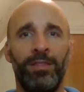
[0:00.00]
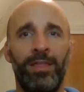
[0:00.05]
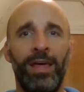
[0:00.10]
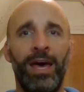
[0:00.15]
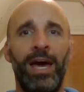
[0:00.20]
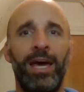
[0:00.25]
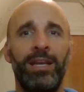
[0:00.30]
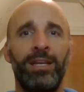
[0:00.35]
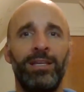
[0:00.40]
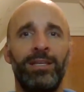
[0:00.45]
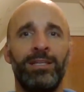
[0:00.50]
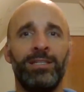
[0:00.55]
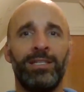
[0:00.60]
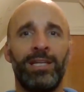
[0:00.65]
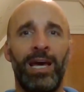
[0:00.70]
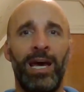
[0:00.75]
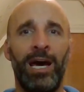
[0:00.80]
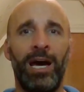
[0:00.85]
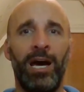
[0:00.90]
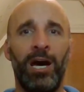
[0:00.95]
That is
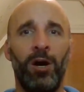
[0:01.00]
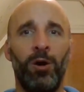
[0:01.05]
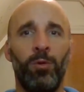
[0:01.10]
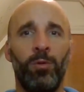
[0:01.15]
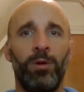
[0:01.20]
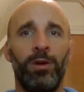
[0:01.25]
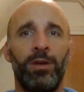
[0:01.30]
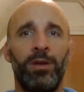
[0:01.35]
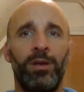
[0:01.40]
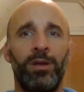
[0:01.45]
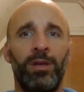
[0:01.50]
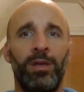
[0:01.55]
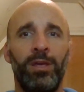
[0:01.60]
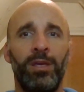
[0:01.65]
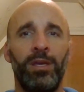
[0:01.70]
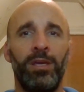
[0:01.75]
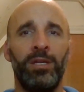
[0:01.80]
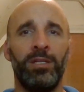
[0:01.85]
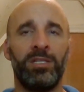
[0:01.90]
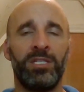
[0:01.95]
how,
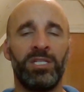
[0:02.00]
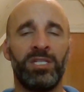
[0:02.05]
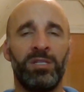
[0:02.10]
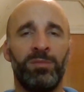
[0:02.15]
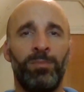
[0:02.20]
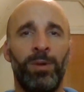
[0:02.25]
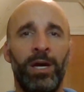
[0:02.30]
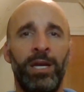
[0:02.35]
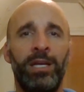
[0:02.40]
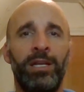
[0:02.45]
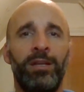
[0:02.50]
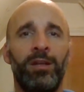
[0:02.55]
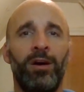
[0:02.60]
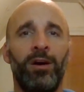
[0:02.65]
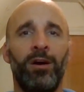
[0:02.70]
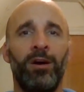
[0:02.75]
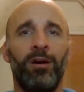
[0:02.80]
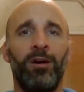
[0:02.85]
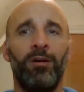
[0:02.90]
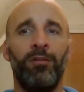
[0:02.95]
in spite
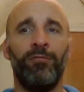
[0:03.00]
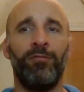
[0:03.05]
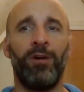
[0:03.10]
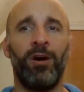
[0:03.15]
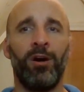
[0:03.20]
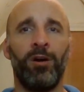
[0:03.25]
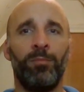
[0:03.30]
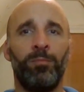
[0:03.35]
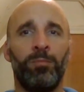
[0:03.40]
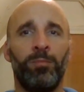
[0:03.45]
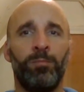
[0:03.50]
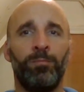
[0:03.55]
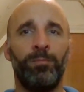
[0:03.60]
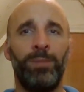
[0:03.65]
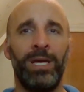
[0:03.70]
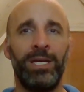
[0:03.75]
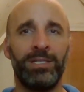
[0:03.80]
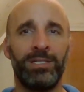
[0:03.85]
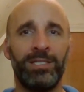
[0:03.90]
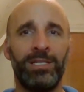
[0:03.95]
of our
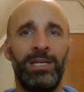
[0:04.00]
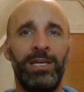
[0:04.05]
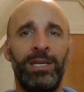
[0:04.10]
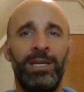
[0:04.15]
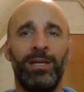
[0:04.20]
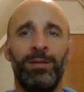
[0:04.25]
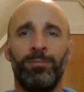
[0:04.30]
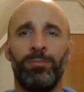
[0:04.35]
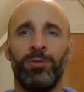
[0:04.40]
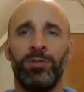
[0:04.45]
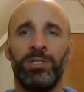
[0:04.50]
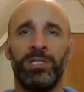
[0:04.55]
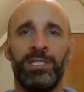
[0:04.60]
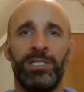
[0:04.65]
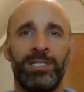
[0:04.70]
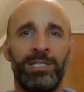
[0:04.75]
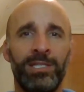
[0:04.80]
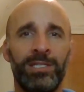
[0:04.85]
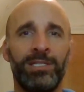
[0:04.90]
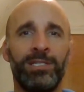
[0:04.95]
pesky and
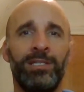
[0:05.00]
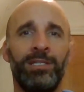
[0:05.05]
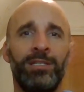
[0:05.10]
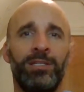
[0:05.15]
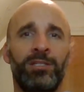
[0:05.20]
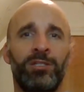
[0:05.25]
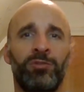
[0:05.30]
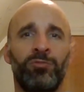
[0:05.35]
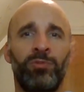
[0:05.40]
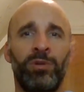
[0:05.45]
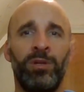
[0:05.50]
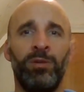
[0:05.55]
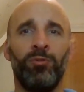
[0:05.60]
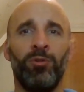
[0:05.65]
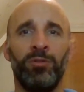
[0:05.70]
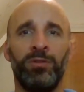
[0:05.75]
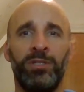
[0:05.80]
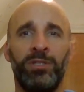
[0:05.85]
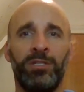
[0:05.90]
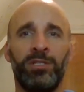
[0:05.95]
persistent
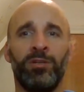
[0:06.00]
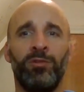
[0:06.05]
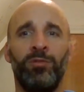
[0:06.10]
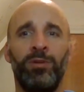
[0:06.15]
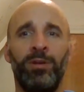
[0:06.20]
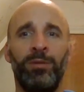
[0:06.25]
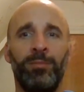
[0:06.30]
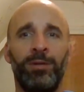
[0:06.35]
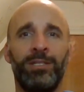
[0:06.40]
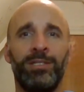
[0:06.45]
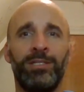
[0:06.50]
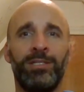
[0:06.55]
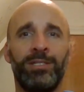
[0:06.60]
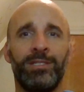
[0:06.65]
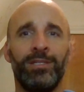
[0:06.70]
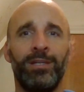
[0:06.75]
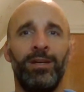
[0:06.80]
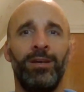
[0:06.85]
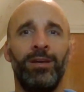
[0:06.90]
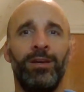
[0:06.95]
cerebral
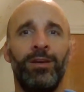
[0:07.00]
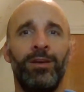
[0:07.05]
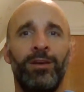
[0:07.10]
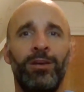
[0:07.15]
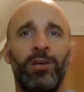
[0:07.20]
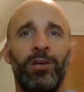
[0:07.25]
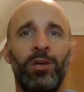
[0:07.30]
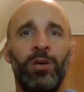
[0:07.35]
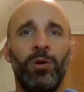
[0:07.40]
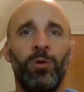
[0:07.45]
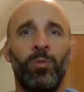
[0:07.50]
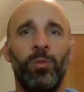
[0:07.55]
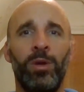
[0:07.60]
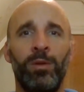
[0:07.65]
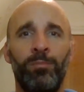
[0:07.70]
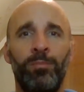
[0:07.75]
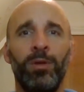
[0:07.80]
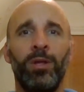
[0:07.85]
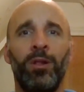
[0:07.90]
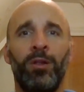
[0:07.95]
disagreements,
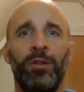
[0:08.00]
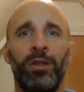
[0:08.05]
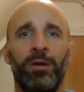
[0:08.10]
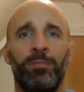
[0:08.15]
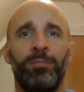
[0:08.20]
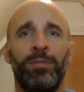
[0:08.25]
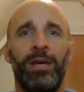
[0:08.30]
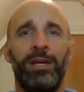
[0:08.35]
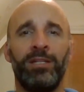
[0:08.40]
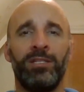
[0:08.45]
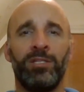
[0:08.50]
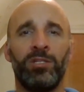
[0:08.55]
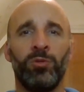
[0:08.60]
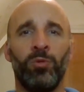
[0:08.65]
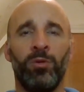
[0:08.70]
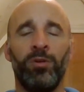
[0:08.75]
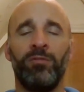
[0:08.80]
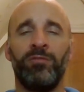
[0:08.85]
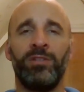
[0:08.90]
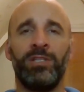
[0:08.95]
we build up that
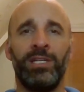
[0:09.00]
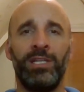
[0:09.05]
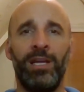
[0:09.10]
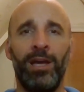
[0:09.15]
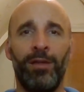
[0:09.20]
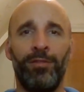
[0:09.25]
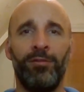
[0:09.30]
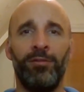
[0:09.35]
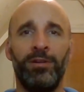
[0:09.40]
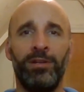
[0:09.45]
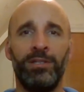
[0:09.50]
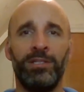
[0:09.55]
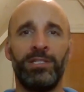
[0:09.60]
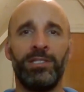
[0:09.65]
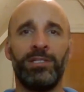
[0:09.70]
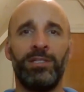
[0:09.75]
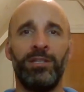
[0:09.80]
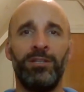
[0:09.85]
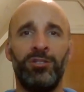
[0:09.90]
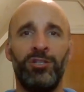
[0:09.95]
sort of
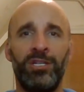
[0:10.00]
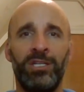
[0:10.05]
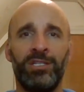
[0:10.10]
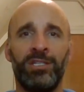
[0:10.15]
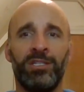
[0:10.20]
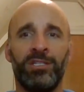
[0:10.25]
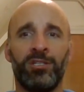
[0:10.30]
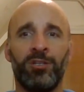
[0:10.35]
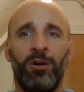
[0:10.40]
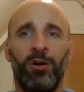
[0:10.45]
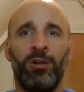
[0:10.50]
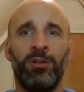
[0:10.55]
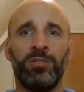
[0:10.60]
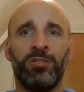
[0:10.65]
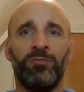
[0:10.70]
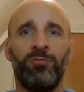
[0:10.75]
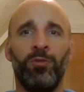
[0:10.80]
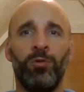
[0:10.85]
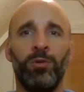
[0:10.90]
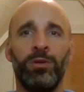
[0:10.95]
togetherness that Jesus
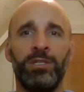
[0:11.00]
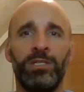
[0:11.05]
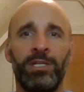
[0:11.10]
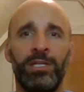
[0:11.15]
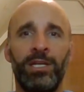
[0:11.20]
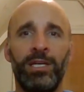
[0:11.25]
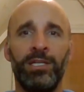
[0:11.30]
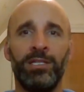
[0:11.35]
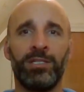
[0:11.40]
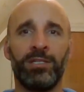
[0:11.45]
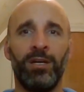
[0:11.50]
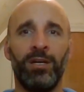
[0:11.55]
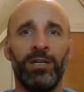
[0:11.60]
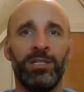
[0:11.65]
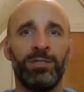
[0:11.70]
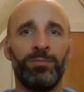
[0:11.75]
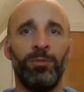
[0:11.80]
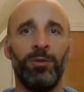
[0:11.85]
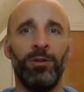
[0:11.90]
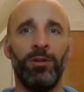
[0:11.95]
calls for in today's
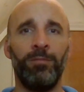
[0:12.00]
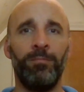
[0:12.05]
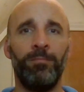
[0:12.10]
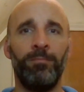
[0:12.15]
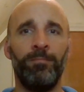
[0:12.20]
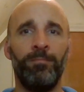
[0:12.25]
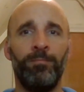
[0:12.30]
gospel.